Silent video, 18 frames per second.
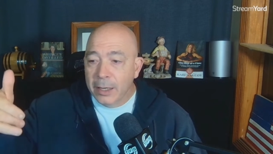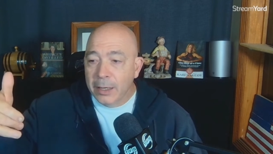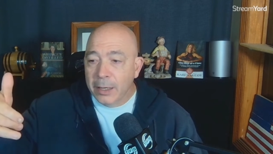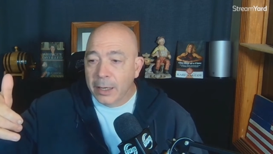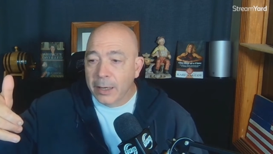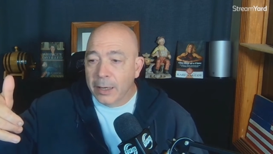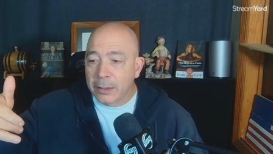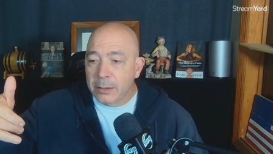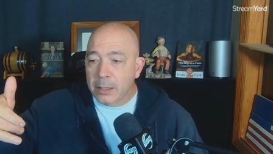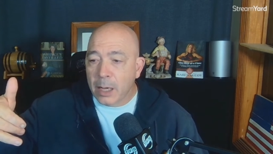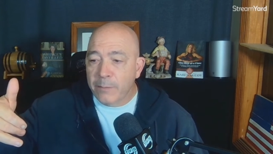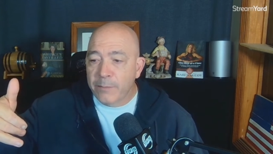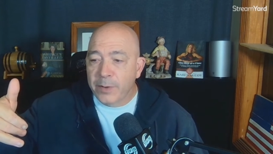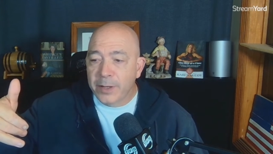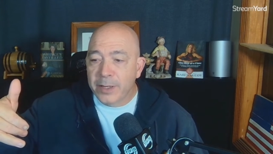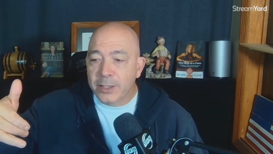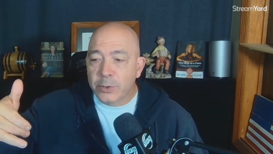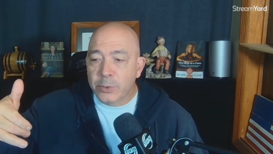uh,
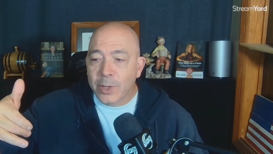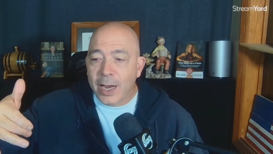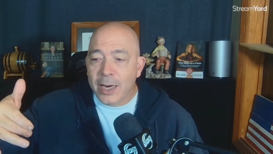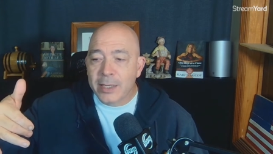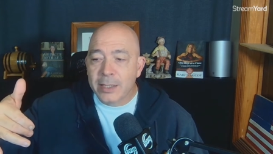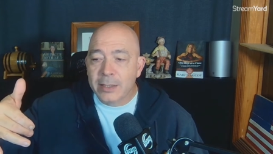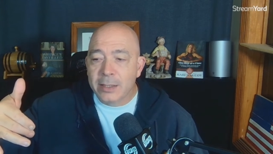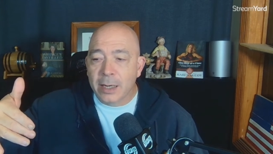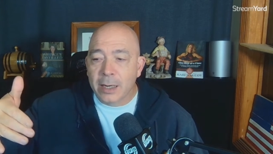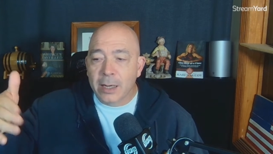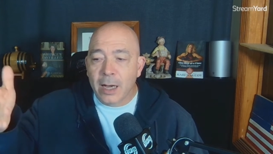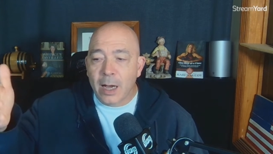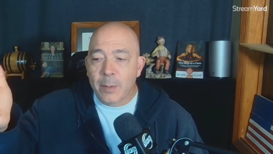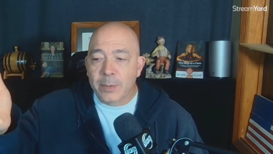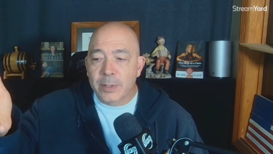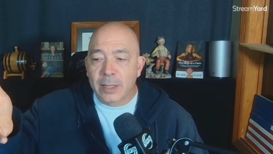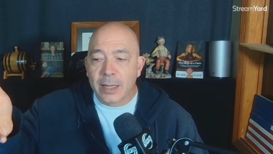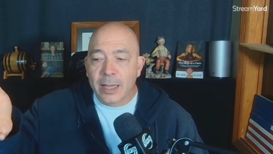
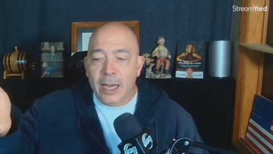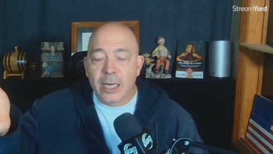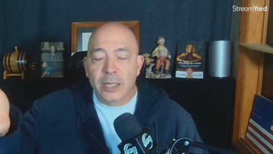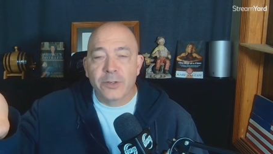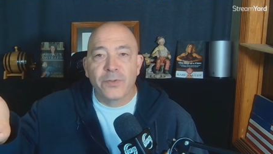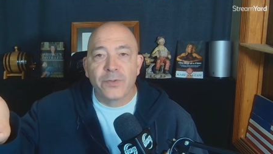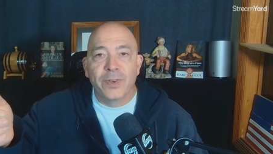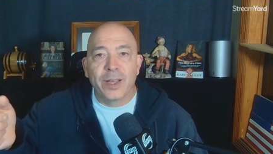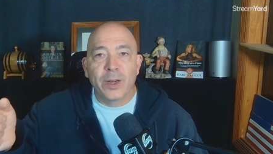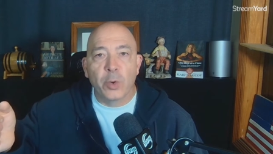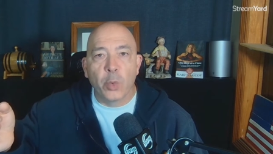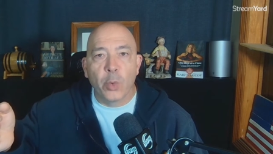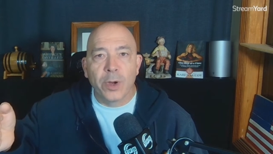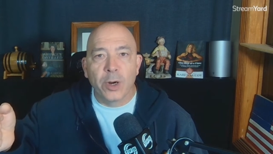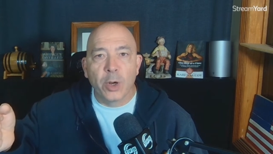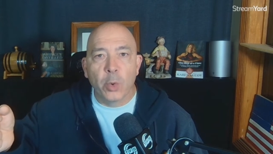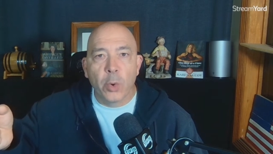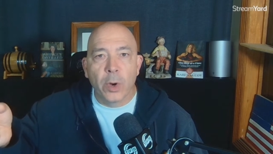topfitnessstrategies.com slash fit
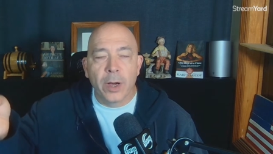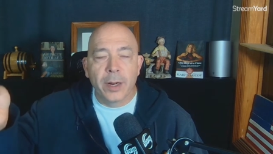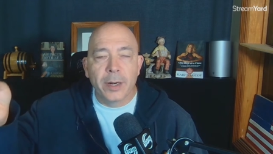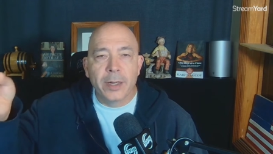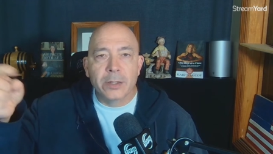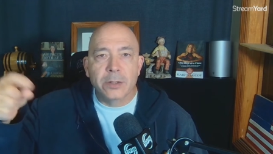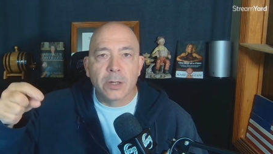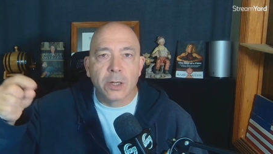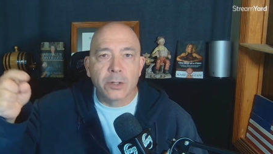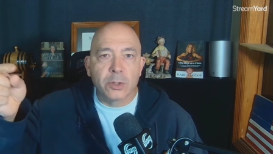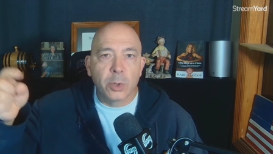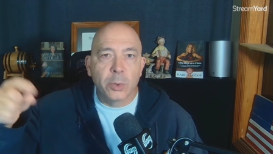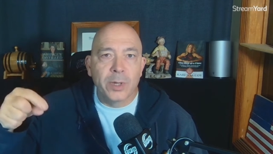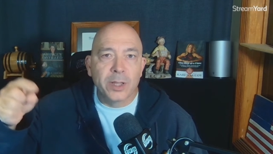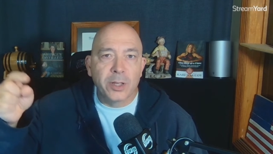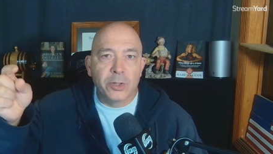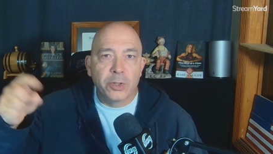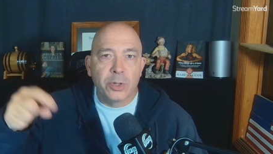101. It's also
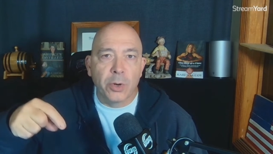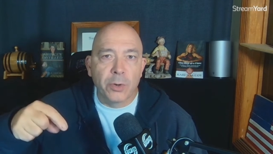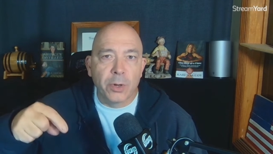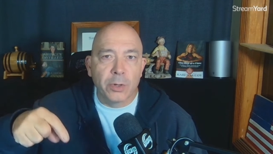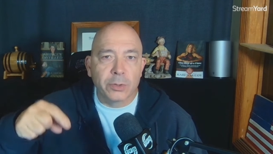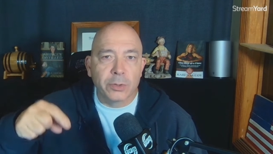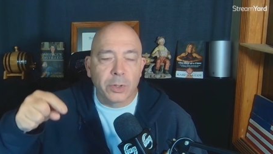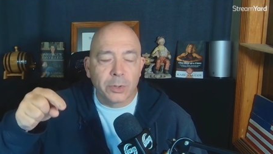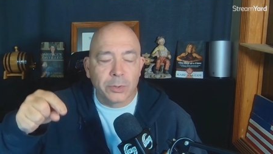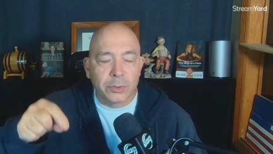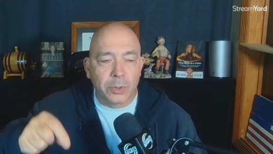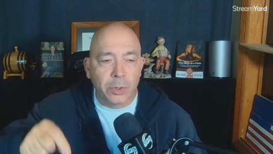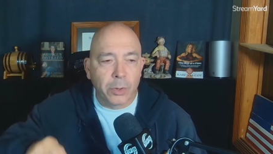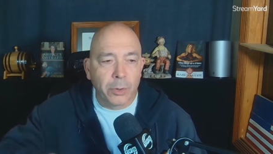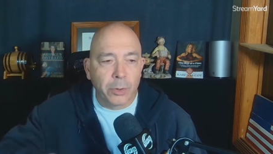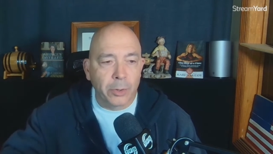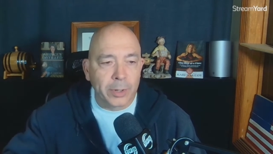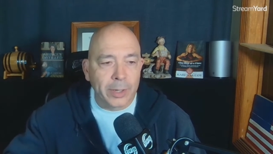in the show notes, so
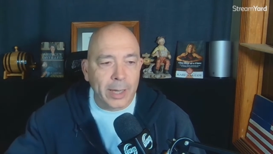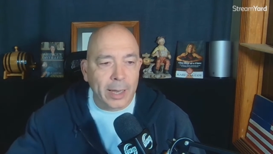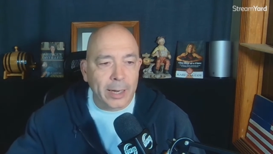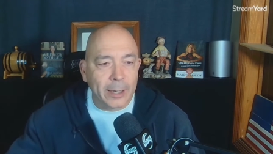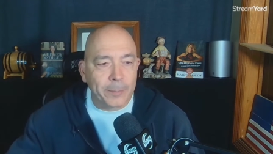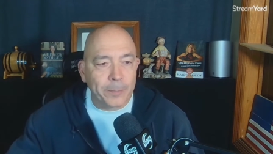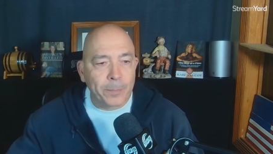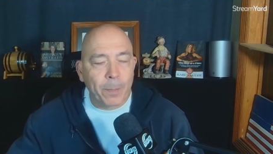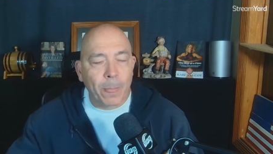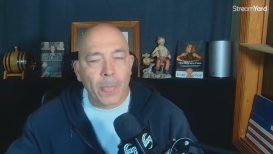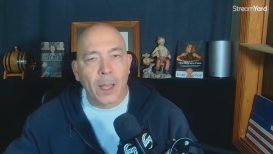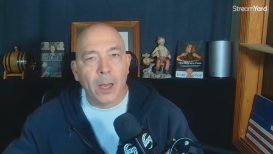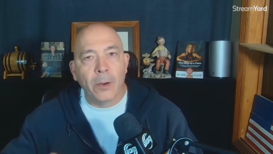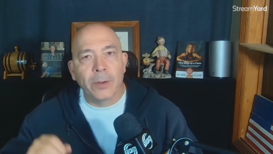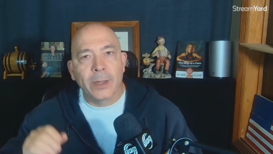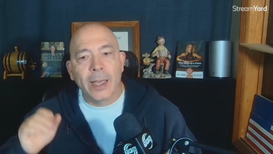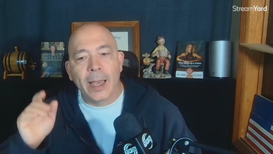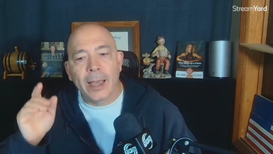go look at it.
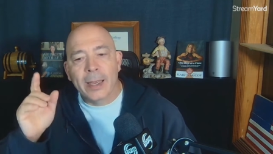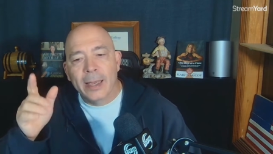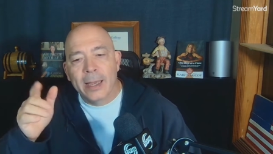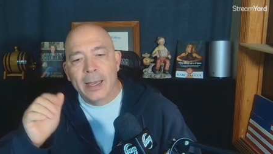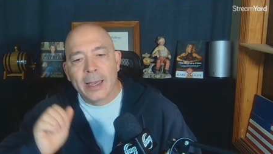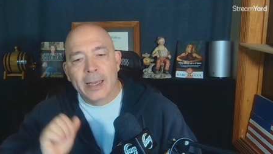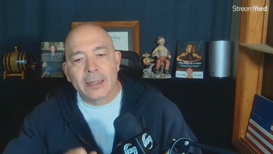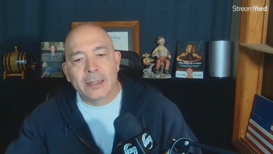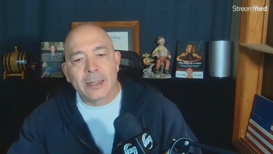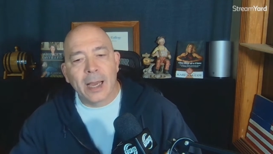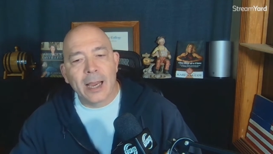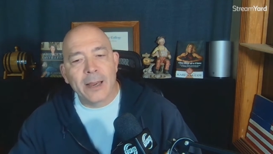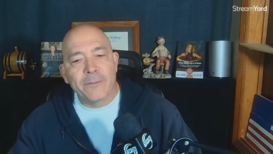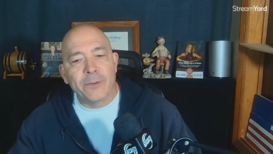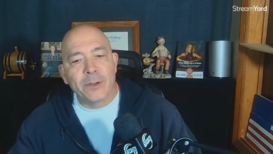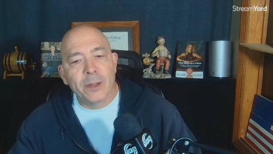Okay, time for the